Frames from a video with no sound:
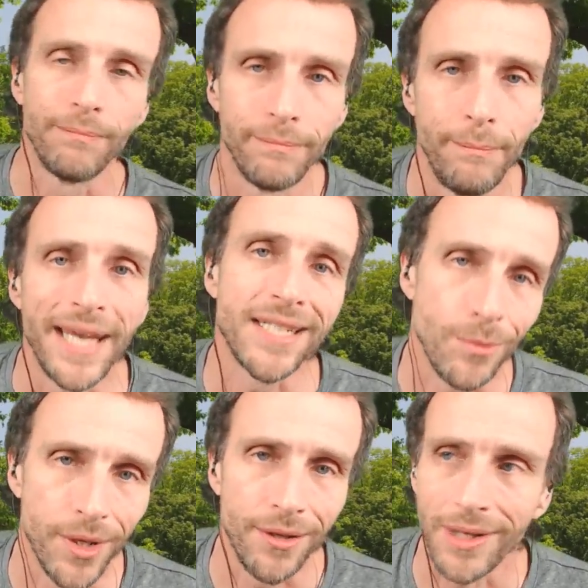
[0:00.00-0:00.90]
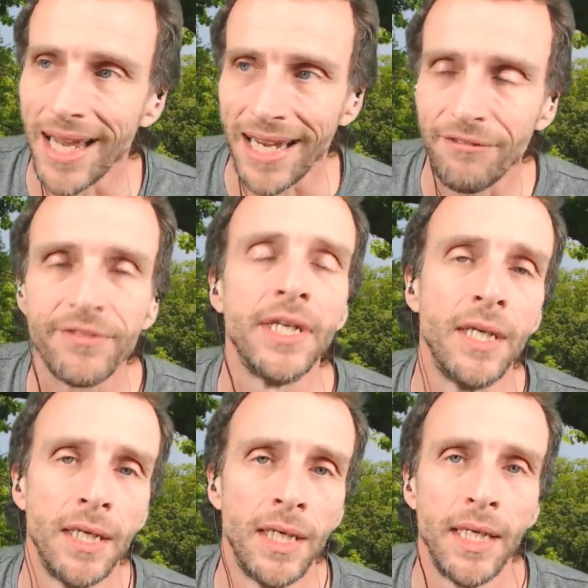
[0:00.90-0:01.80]
messing with your life
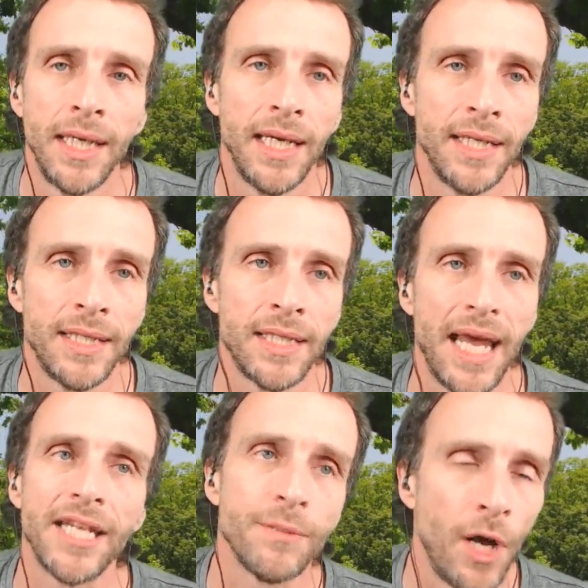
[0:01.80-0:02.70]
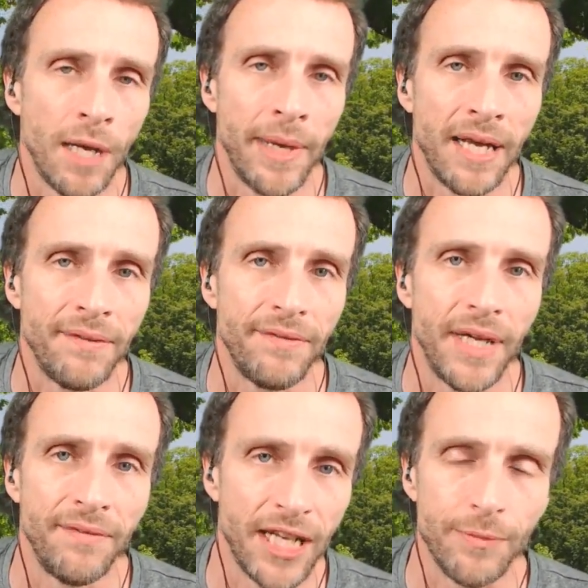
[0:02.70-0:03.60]
is a small amount of
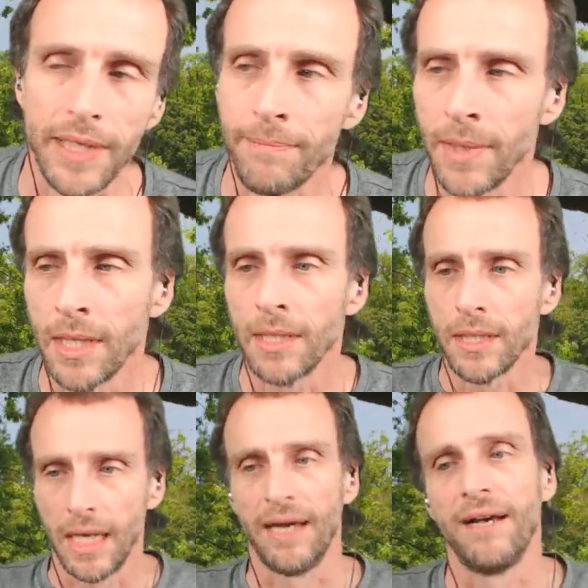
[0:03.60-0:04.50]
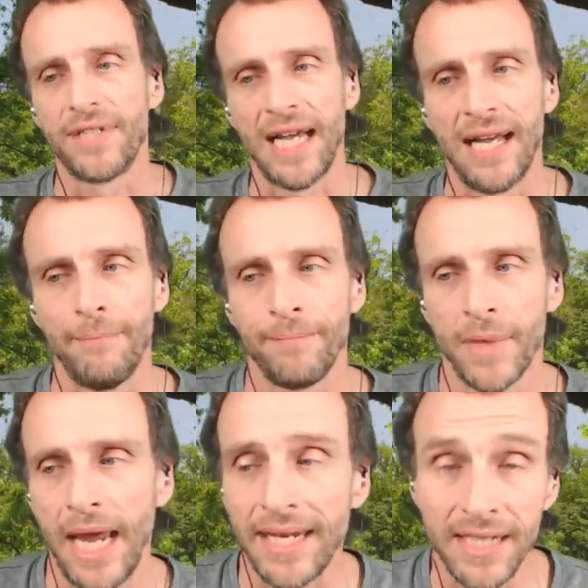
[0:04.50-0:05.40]
investment of time.
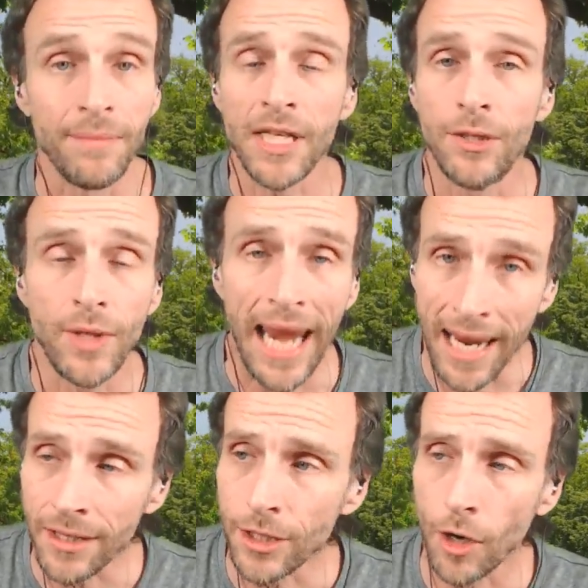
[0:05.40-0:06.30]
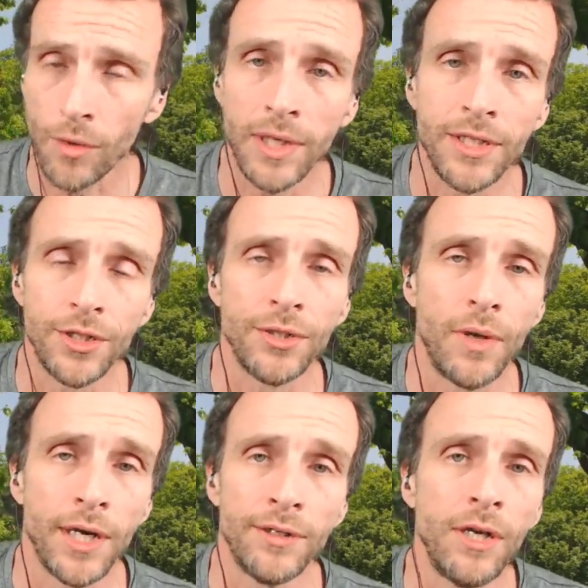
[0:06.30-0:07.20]
And something you can totally do
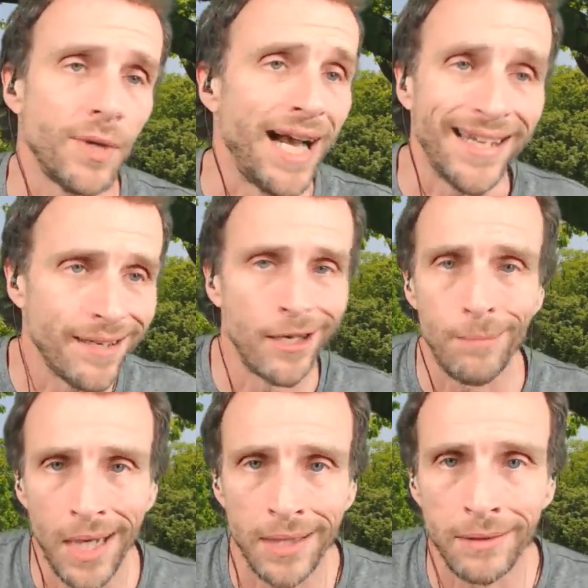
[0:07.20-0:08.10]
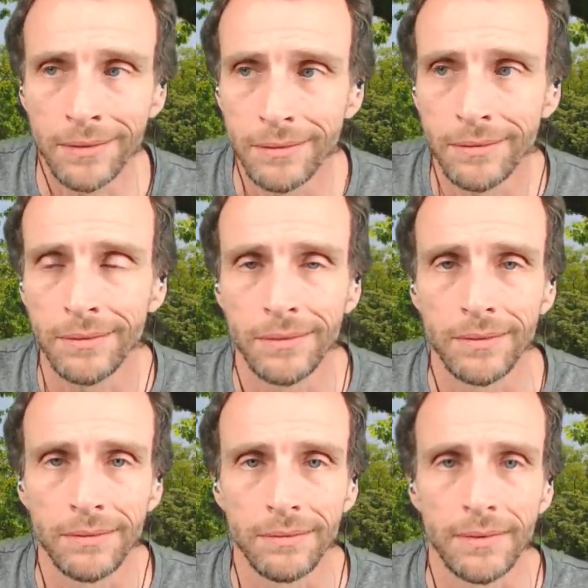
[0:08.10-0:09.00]
on your own. I did it on my own.
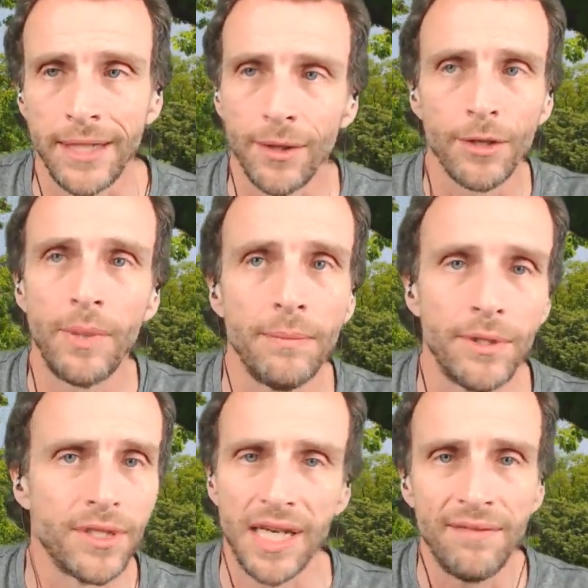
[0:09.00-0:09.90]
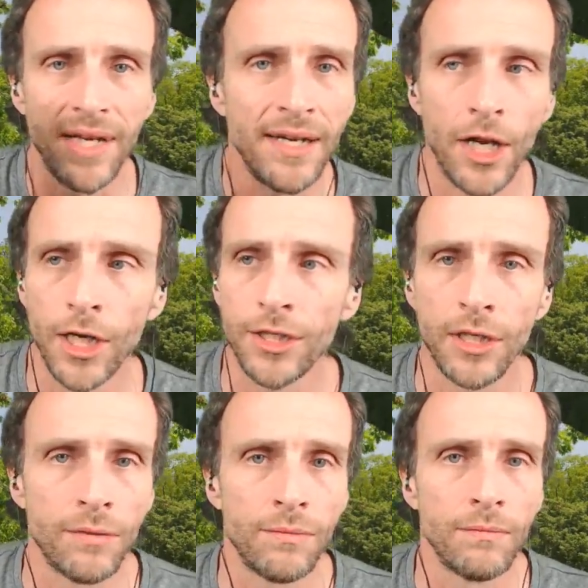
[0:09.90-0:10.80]
I know other people, Steve did it on his
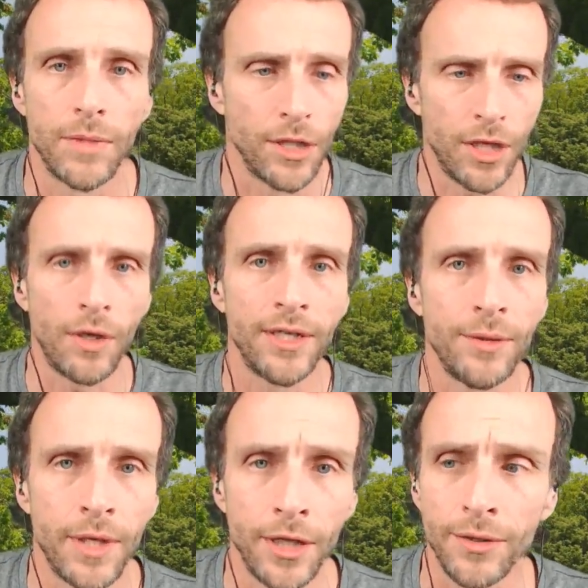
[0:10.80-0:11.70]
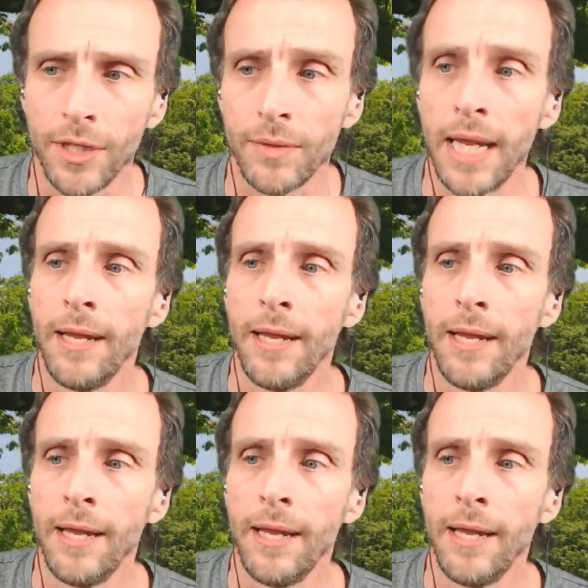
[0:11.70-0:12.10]
own. You can totally do it on your own.